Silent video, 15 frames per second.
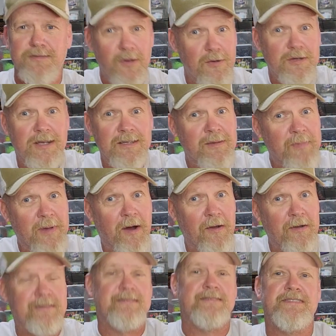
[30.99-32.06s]
I told you I was going to be
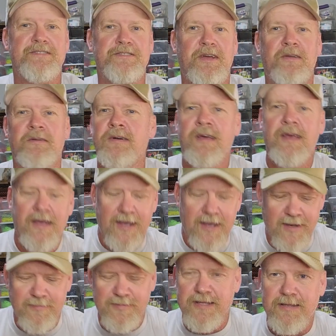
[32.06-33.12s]
honest in this channel.
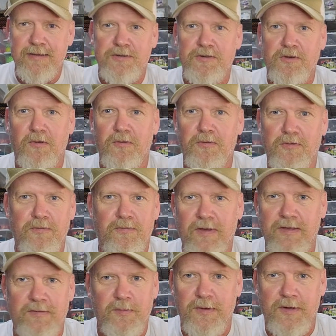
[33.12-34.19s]
And I'm sitting there scrolling through
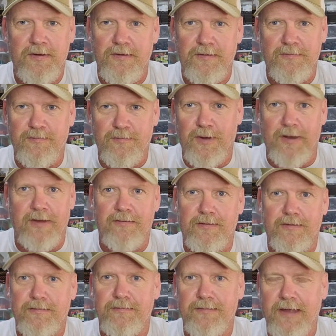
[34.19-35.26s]
Facebook or
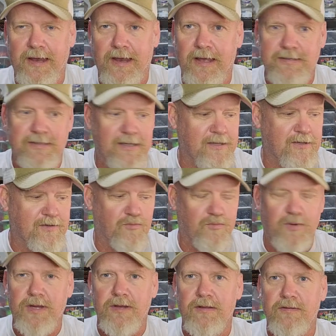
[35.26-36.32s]
whatever, and I see this
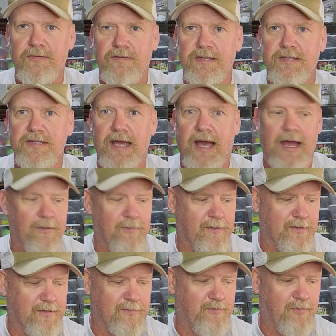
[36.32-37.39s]
reel of this guy
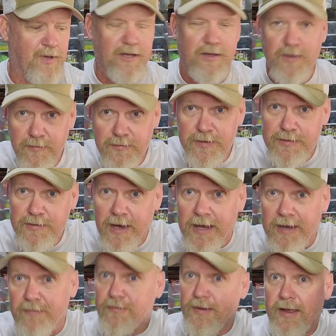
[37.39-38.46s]
with this big goofy
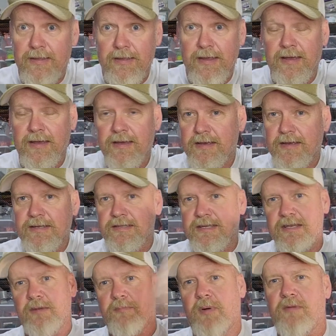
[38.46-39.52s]
dragonfly thing
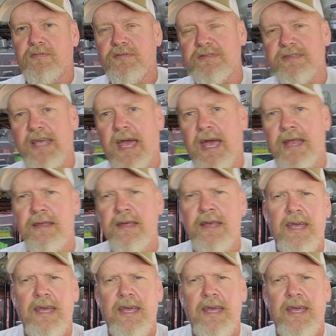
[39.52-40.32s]
sitting up off his hat.